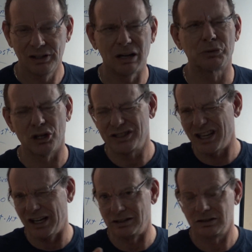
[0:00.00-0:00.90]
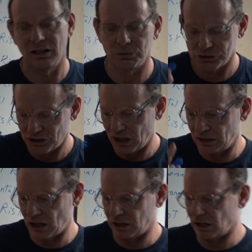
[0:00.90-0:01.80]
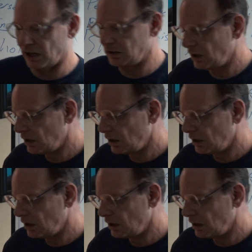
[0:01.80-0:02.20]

I'm sorry, 10. It was 10, not 9.